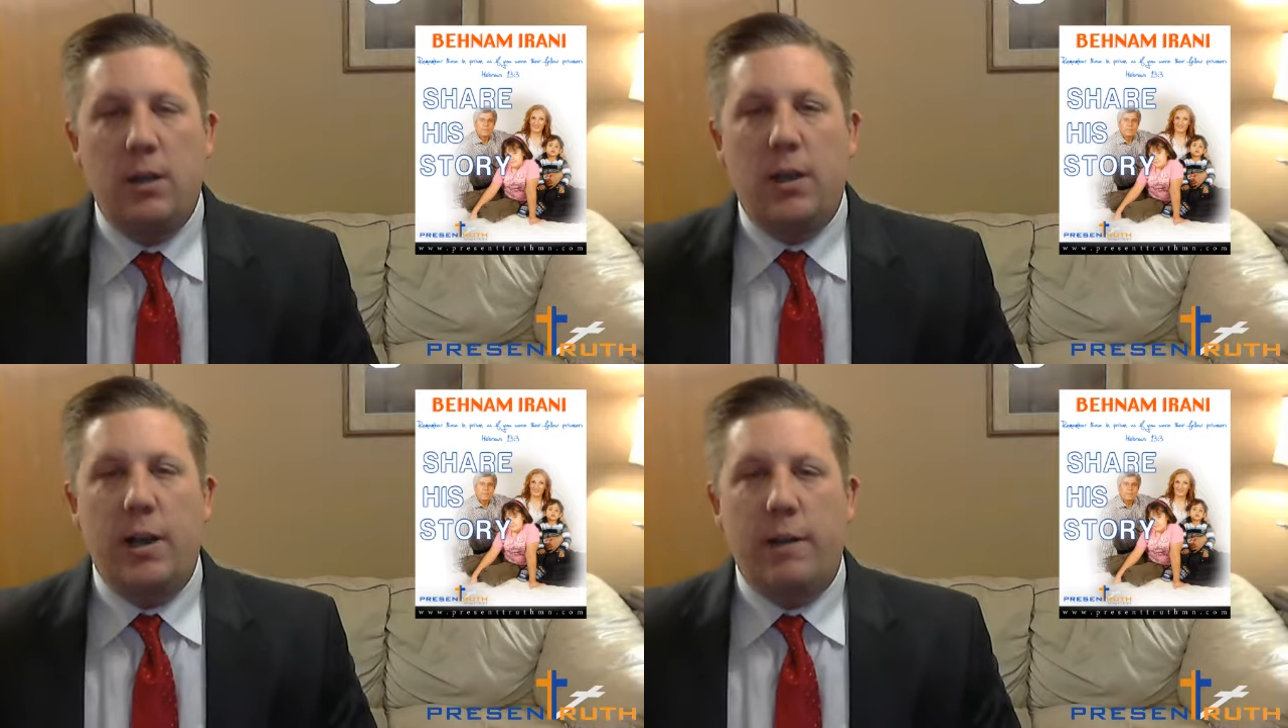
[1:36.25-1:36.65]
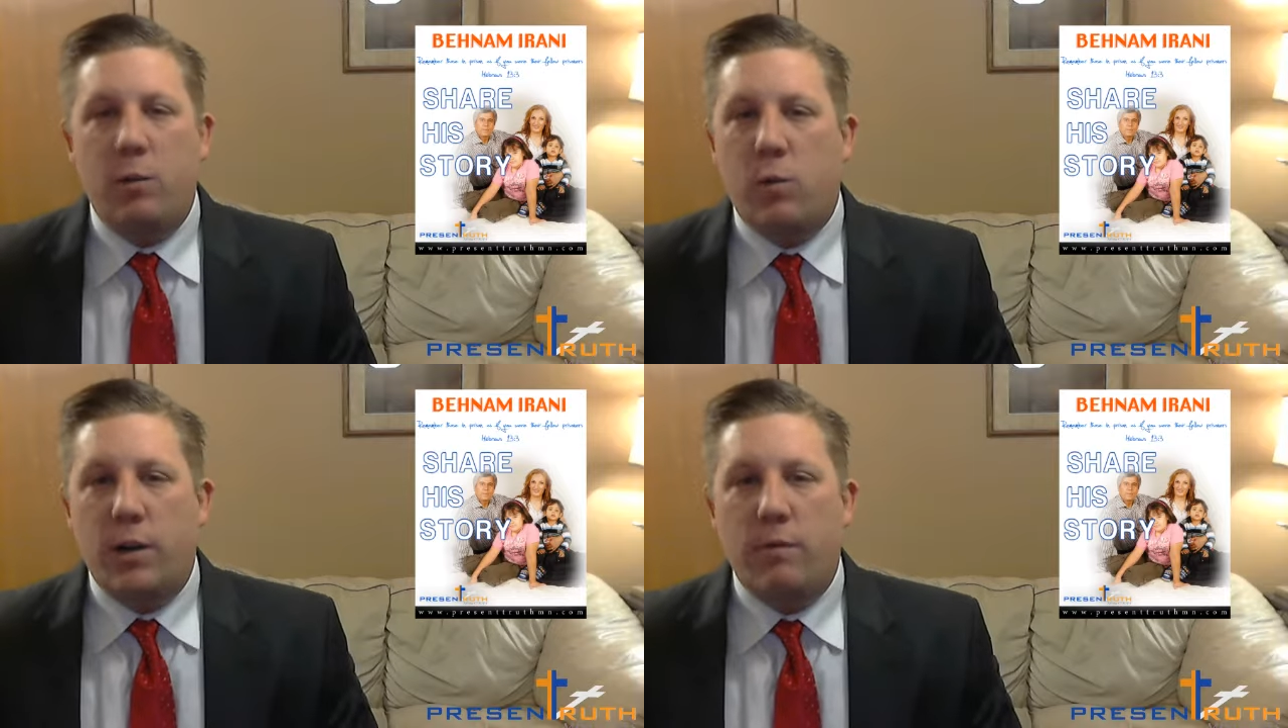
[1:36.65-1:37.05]
and
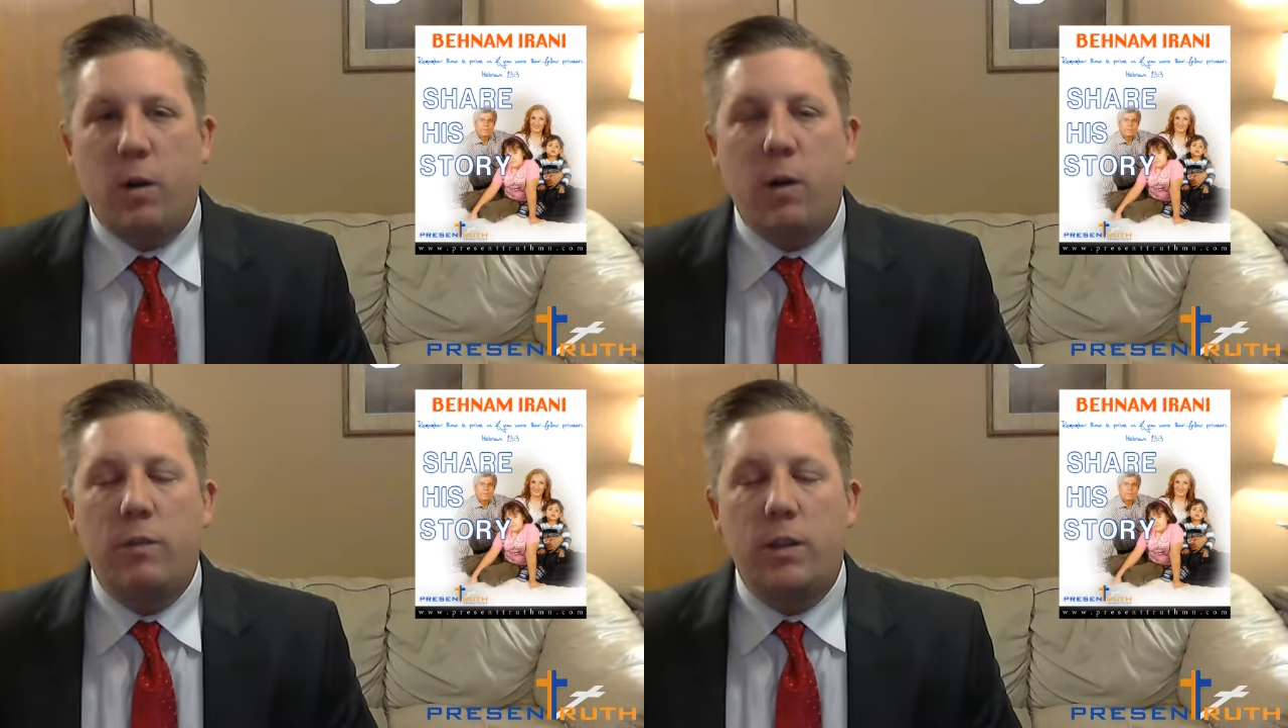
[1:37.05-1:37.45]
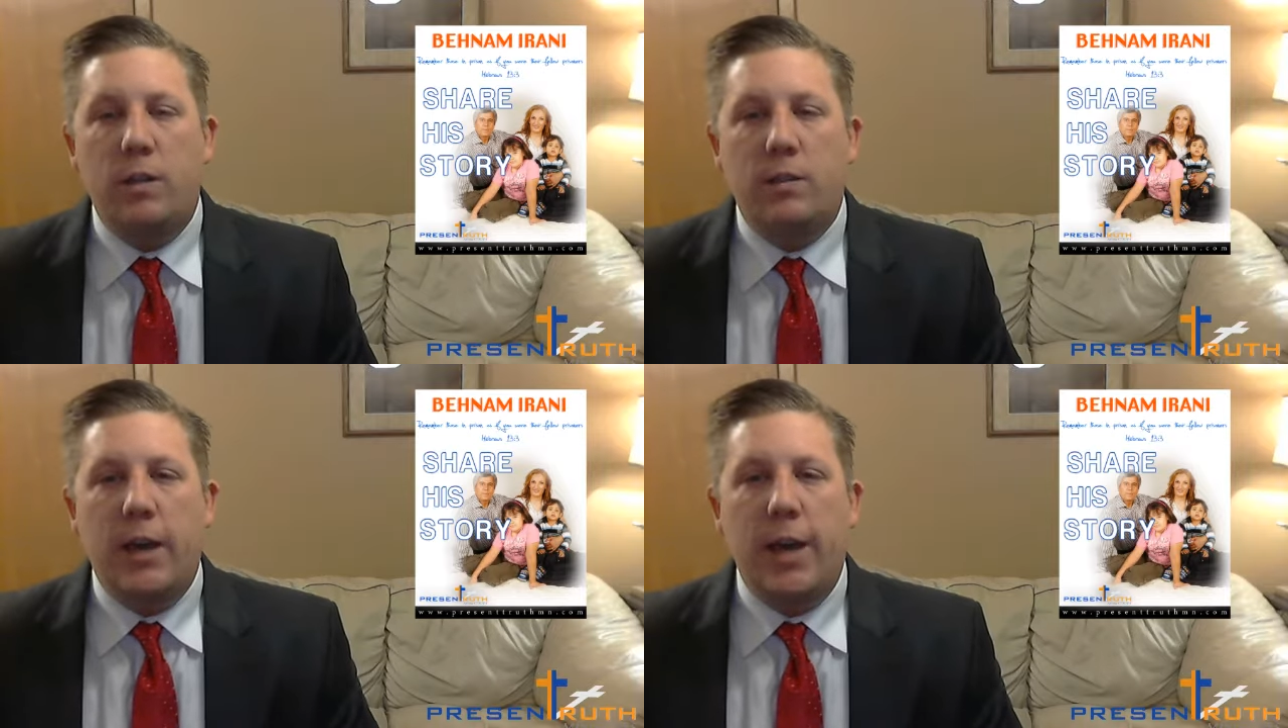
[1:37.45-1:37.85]
everyone involved in
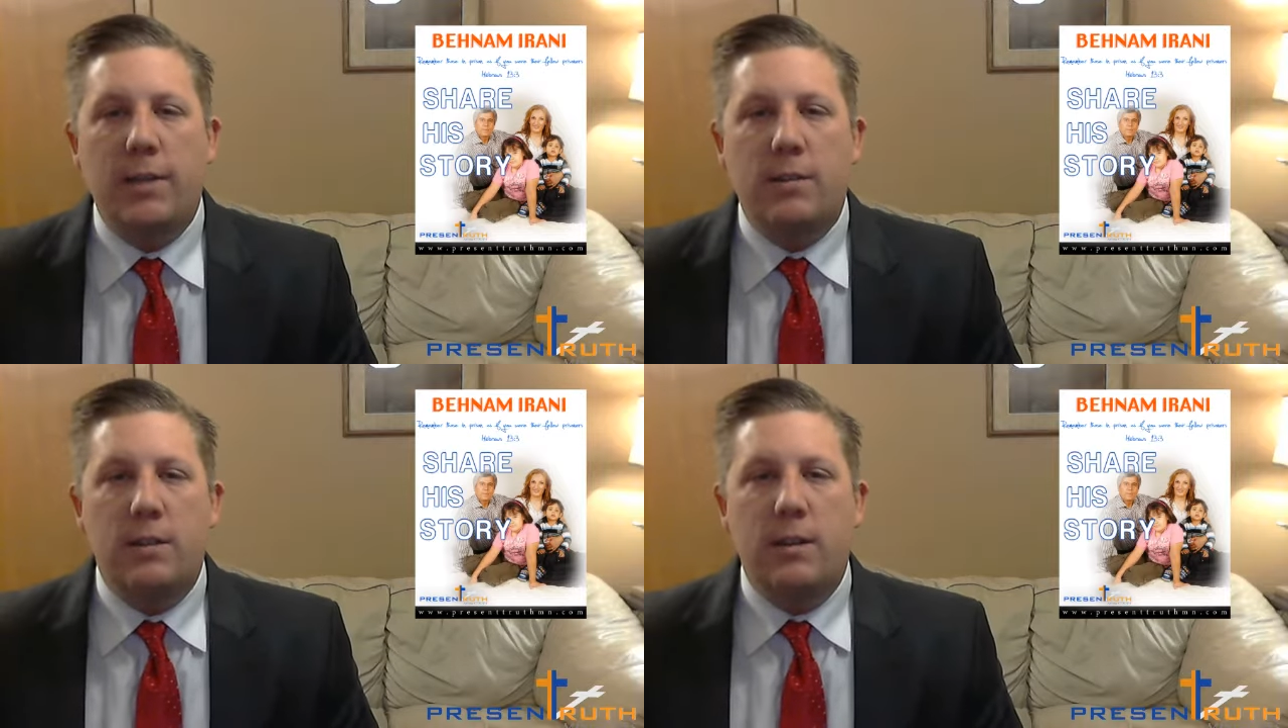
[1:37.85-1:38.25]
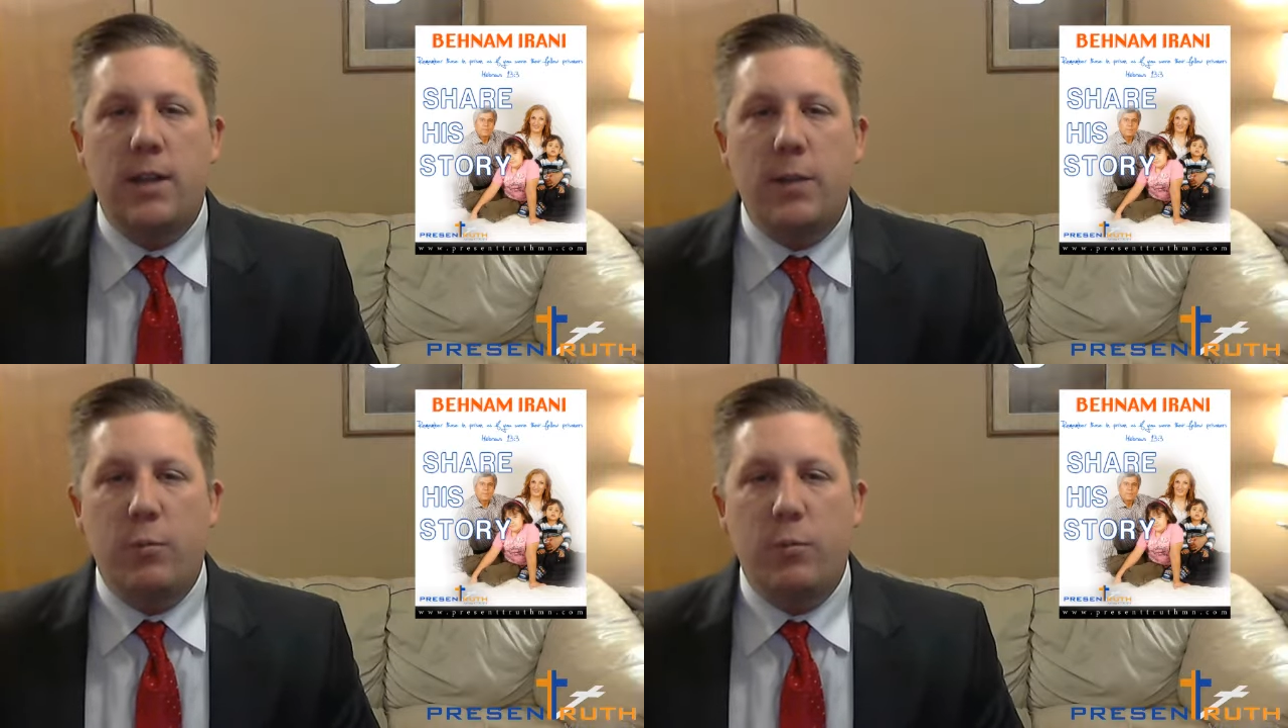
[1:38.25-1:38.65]
this case, and that
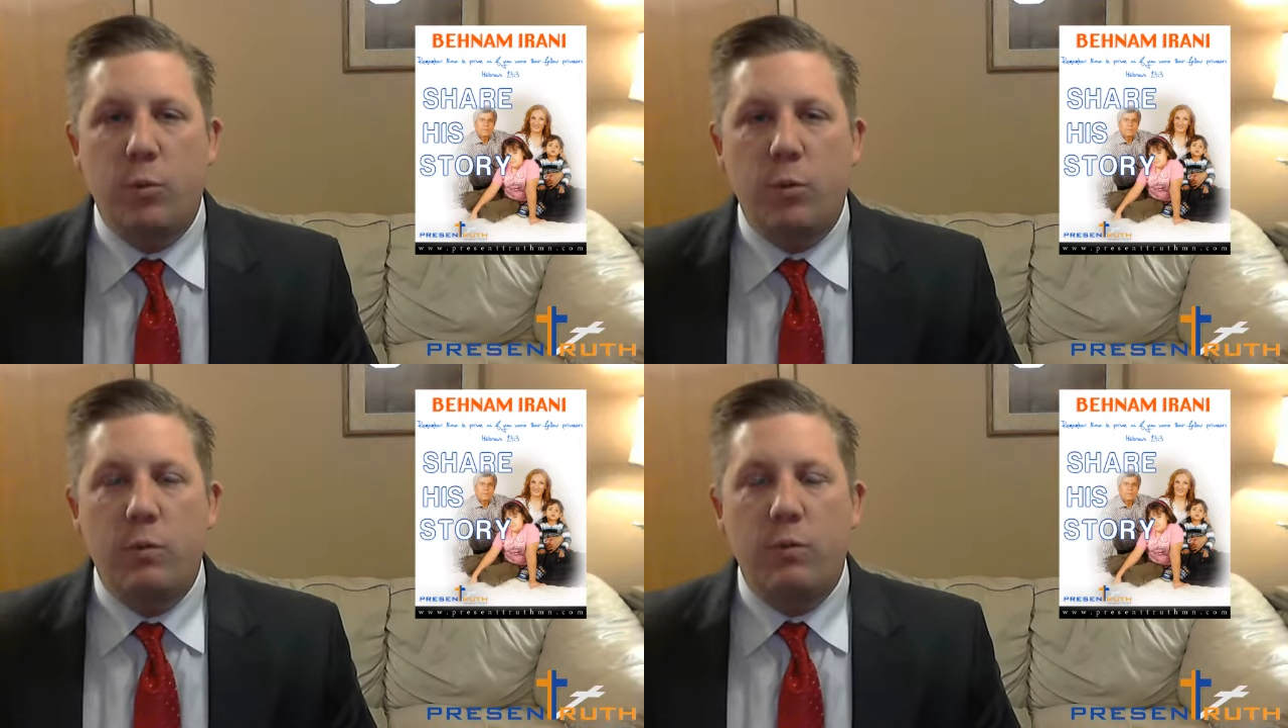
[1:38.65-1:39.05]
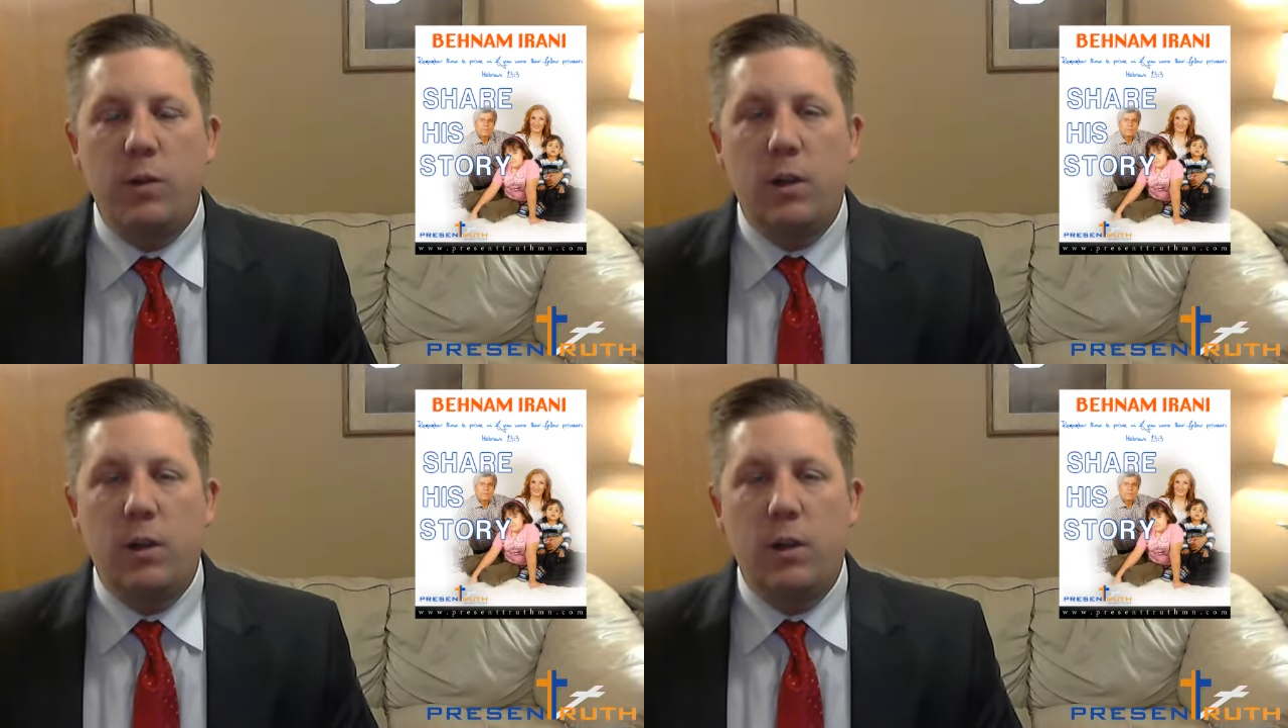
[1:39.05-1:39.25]
they would move